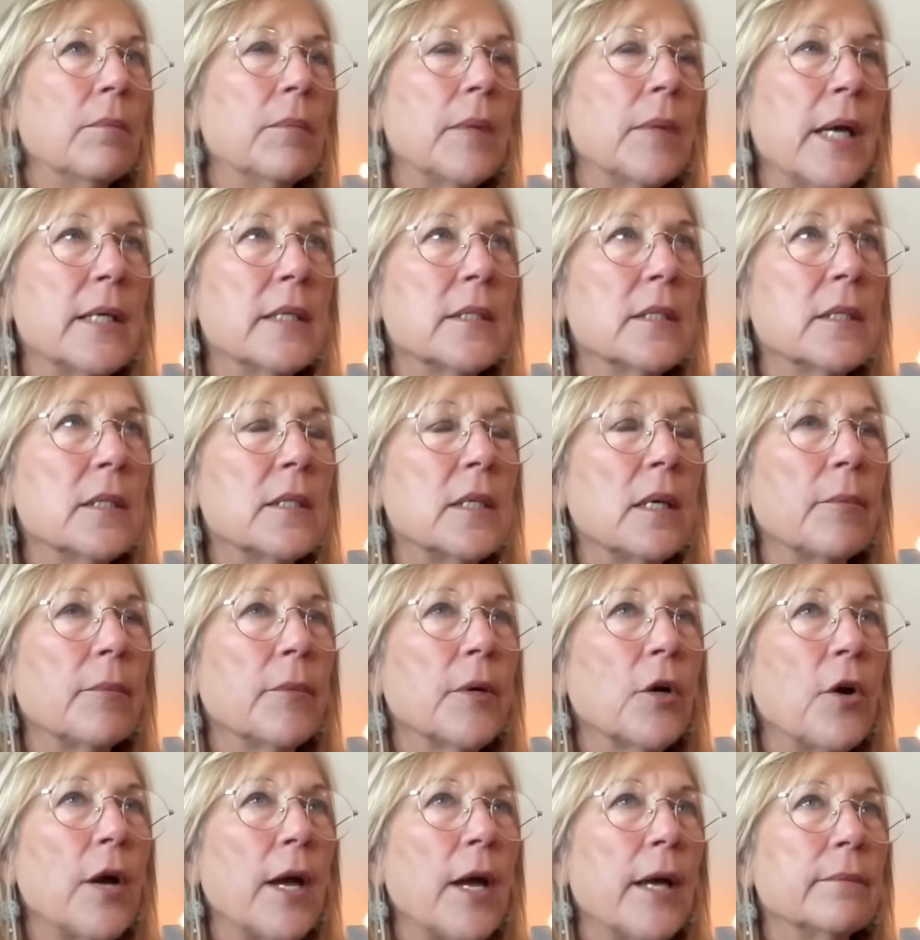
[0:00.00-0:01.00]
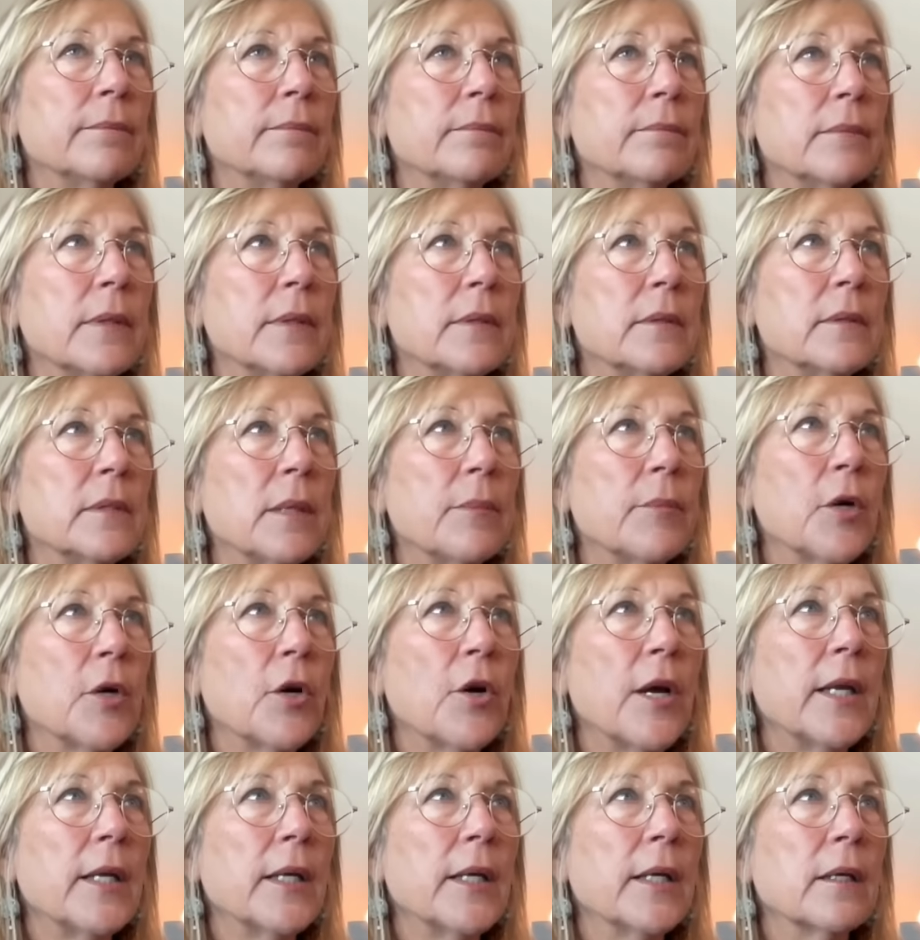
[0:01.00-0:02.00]
as a
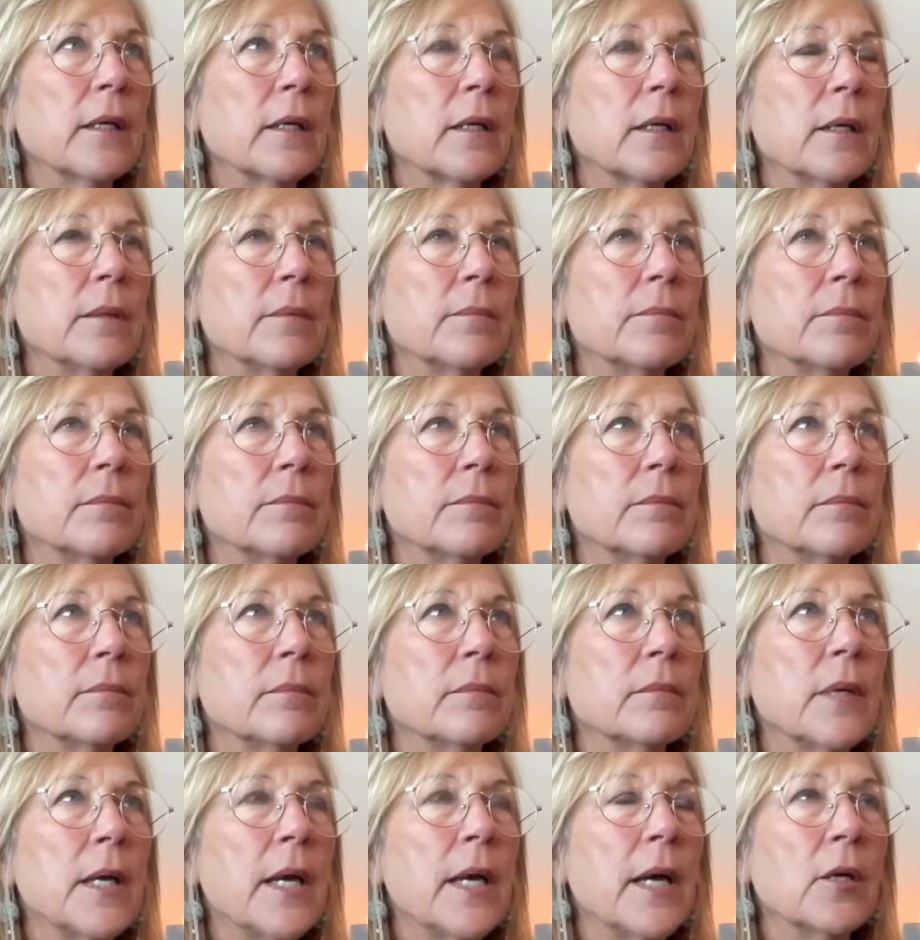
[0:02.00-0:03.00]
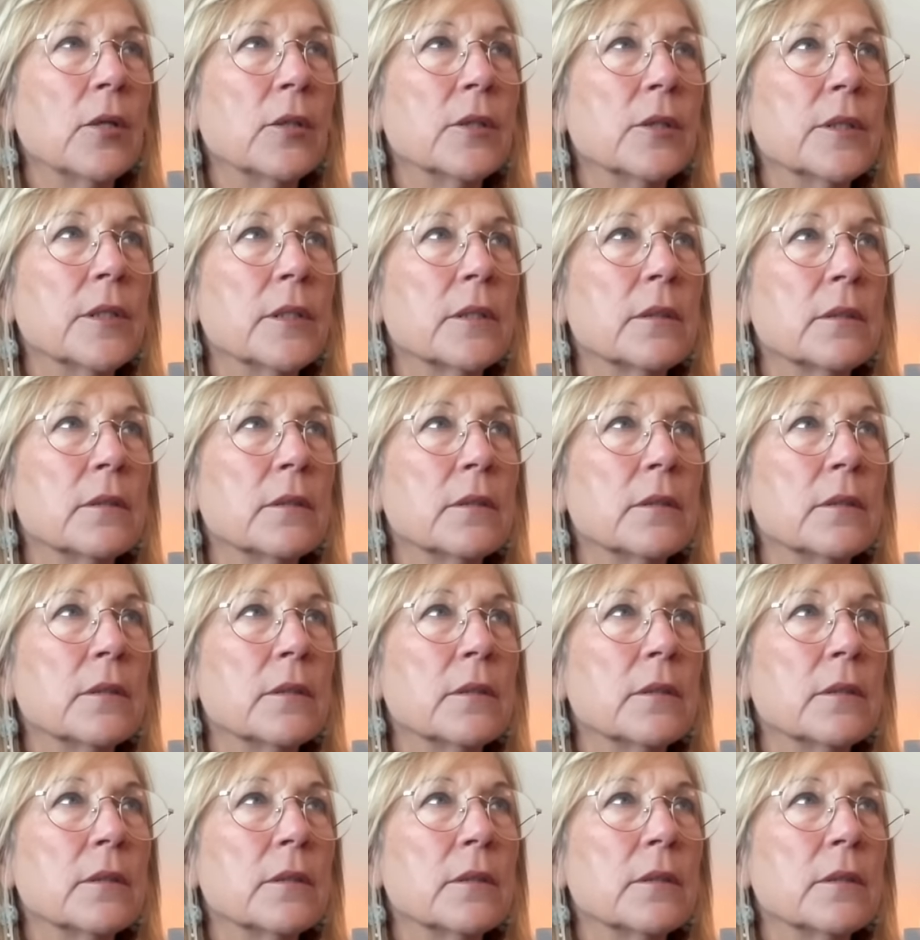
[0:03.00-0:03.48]
Democratic held.